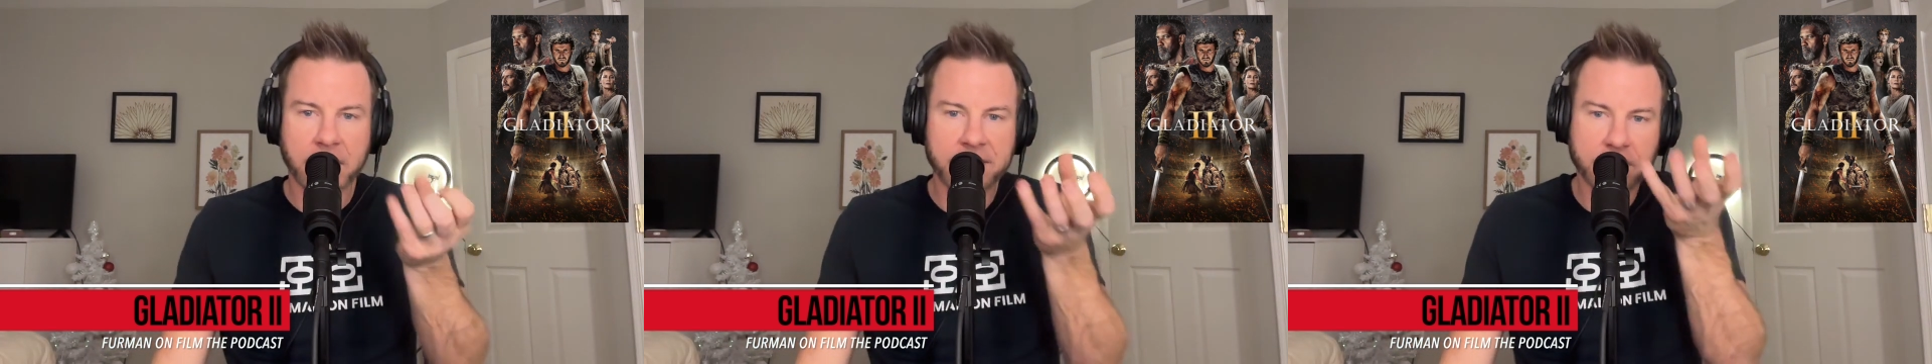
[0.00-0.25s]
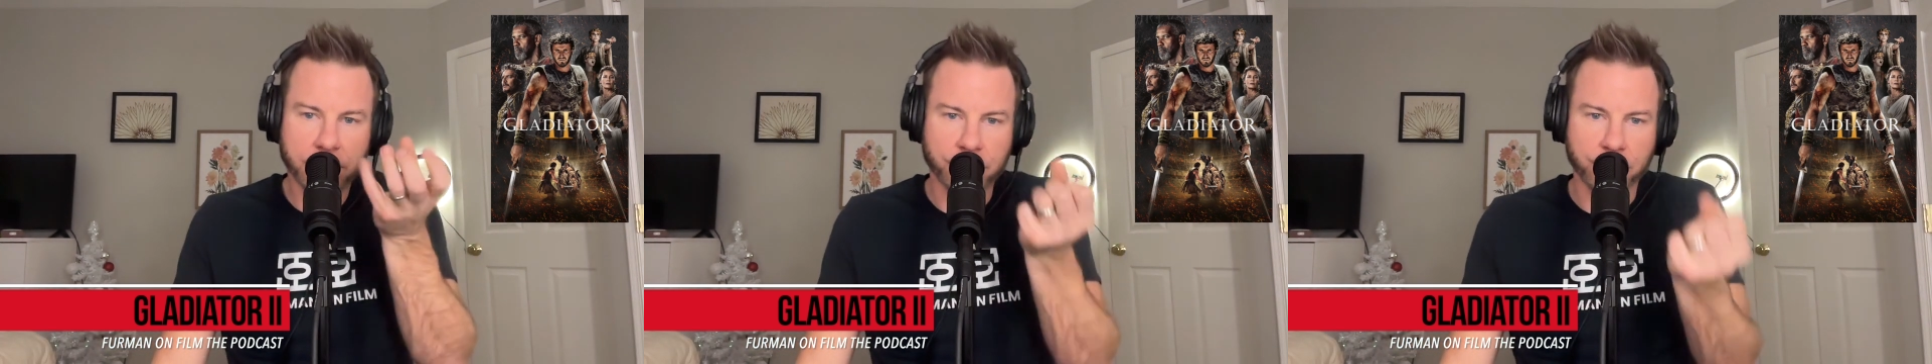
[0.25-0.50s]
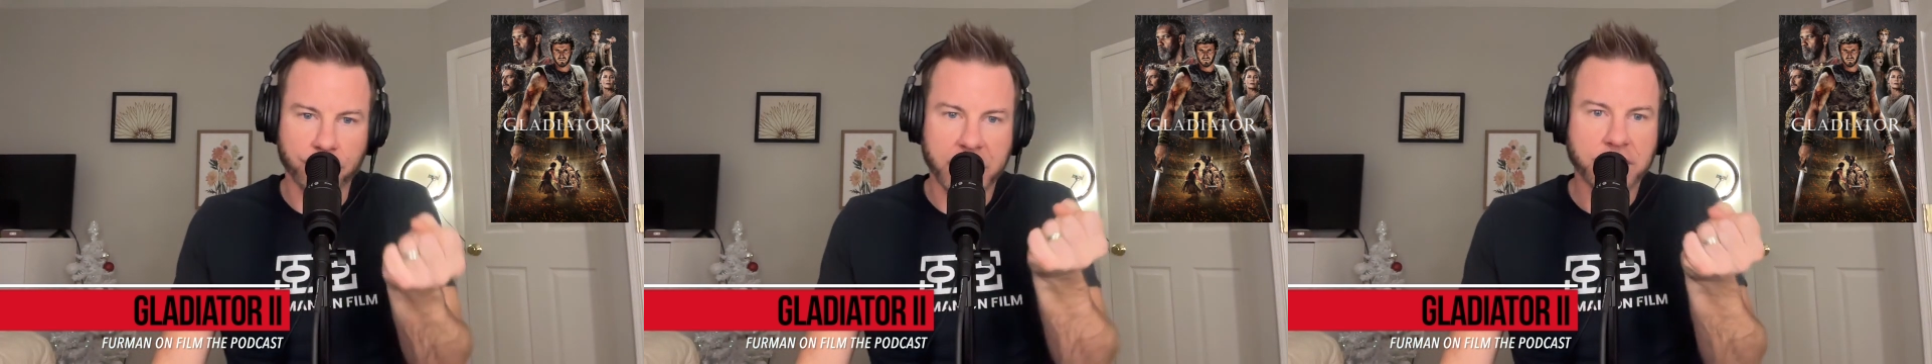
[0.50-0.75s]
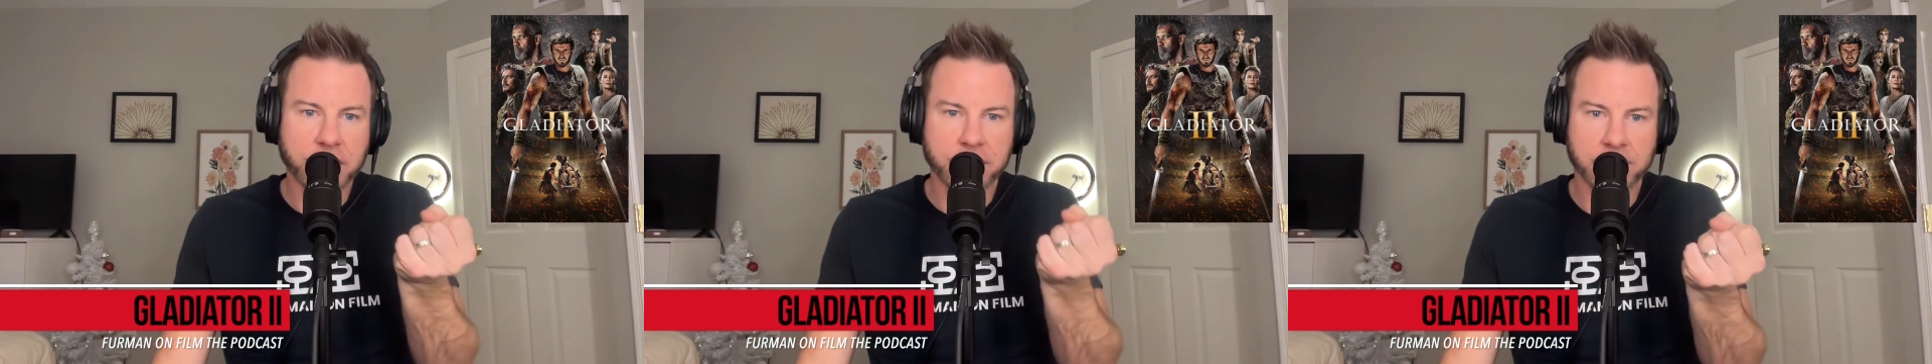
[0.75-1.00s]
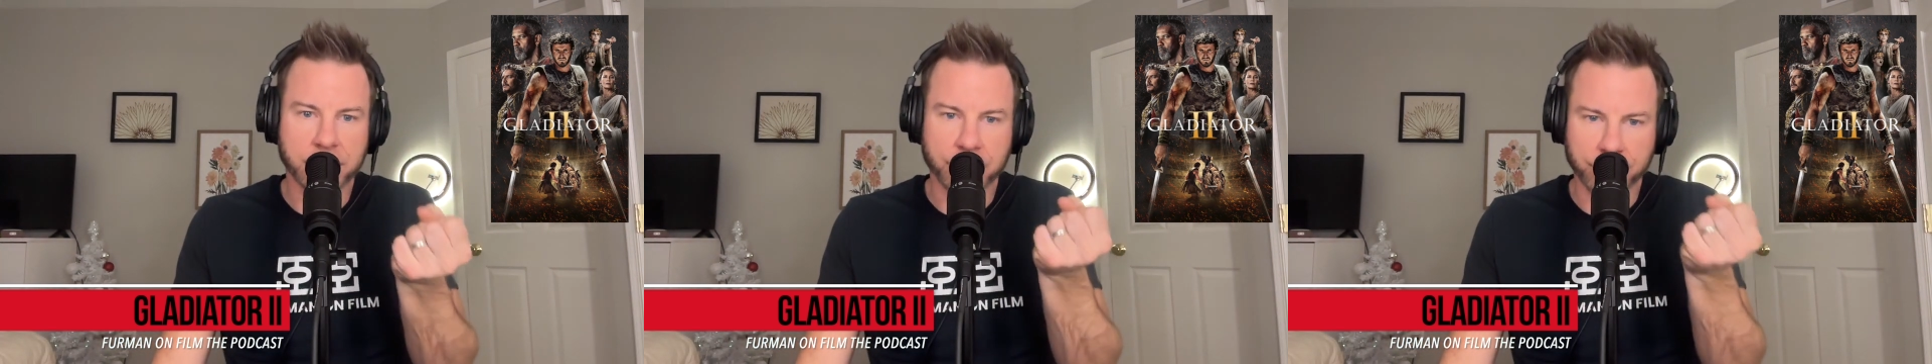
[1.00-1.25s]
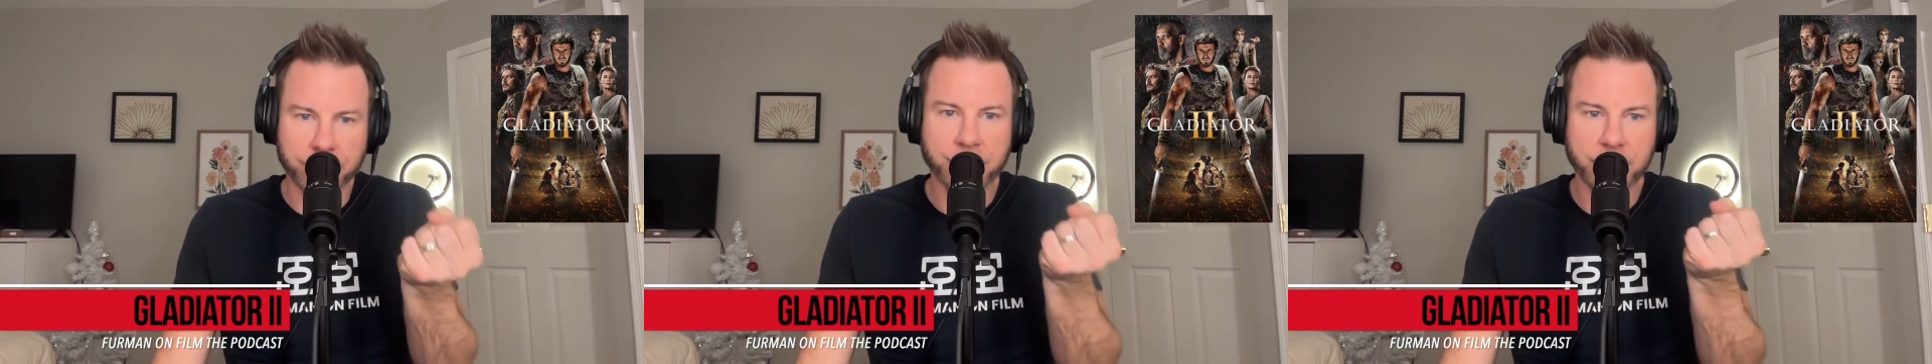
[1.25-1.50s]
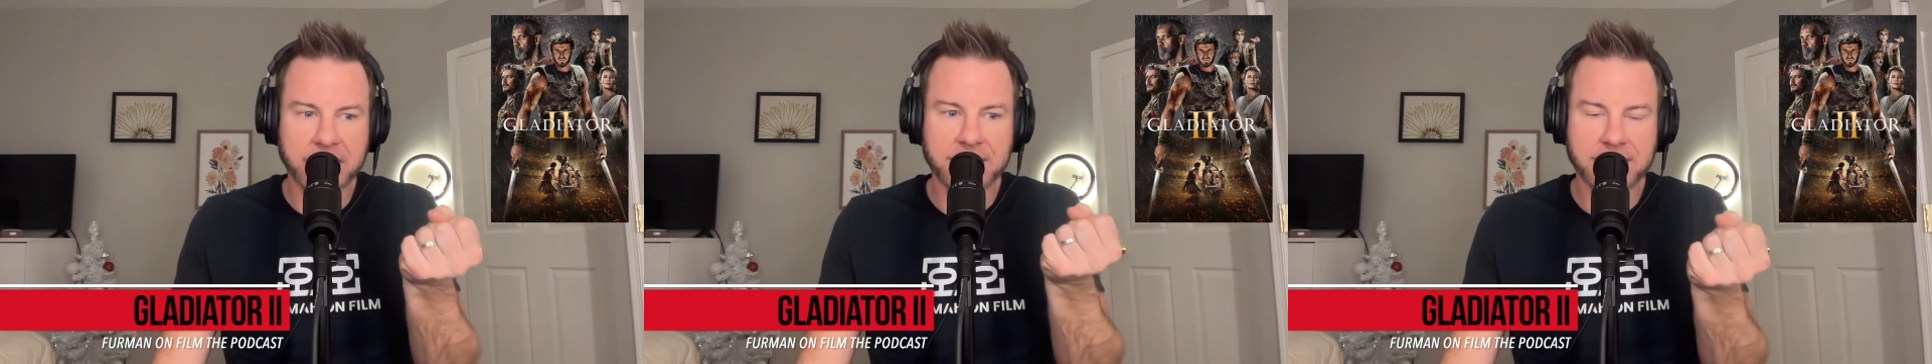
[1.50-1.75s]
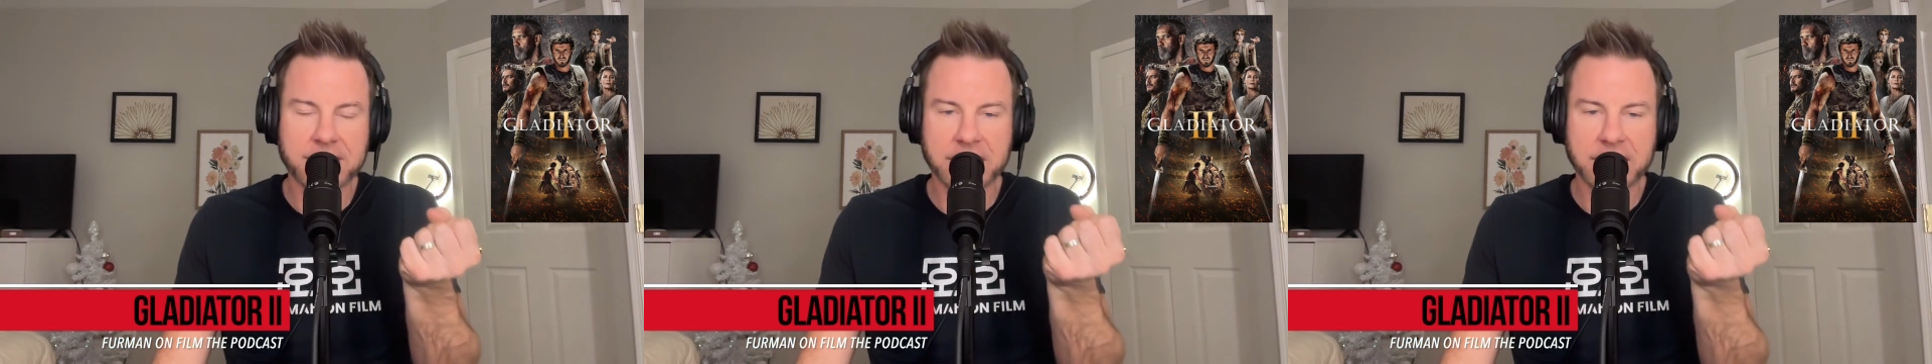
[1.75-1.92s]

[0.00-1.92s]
Is there rich nutrients